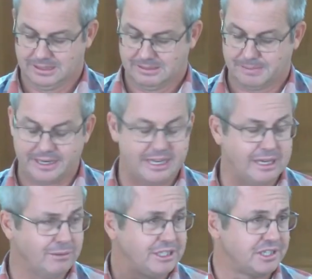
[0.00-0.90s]
But here
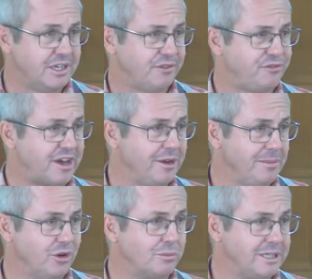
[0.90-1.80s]
we see the
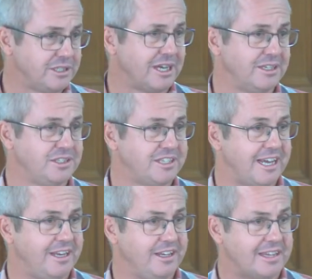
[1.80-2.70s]
fundamental
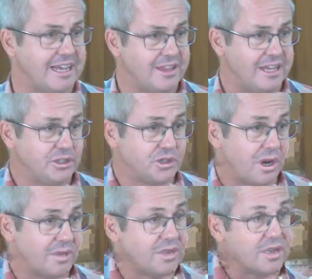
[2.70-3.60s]
misunderstanding that then
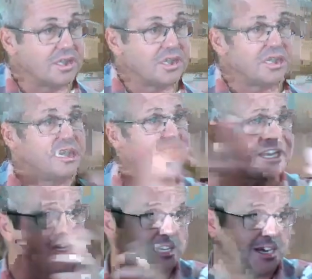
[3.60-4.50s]
drives the
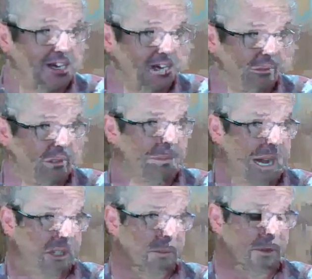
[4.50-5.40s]
second half of
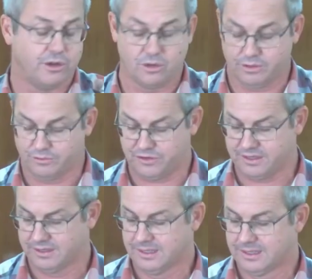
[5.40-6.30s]
Mark's biography.
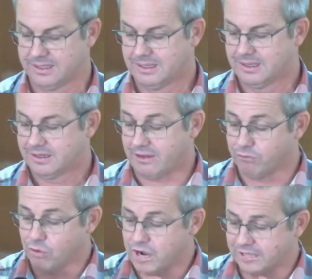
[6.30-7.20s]
They've
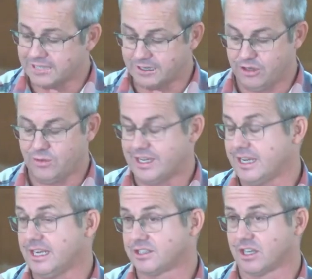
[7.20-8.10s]
worked out who
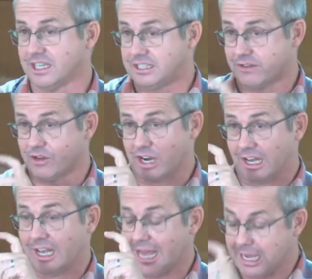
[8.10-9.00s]
he is, at least they've got a
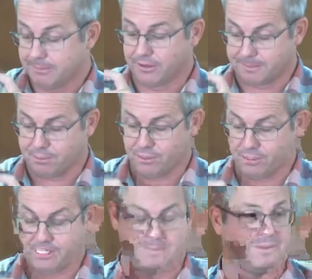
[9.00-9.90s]
label to put on
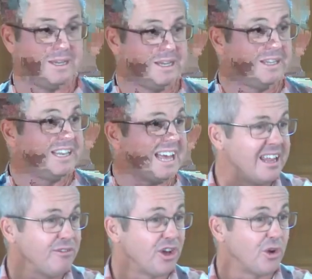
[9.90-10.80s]
him, now
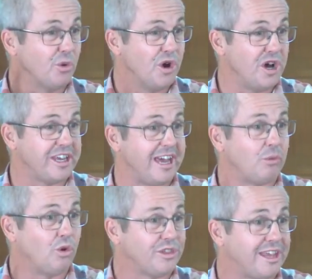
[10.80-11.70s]
they've got to work out
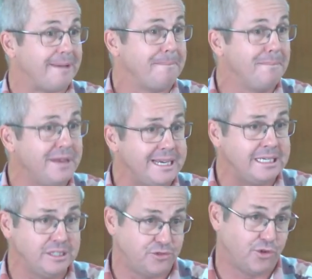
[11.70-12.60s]
what that
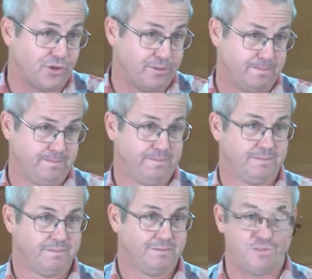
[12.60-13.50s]
means for them,
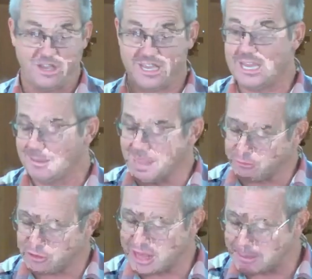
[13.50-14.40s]
for him and
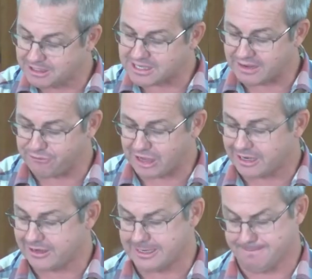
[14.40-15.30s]
for them as they
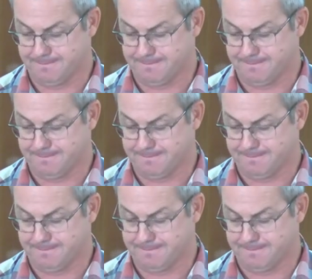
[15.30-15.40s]
follow him.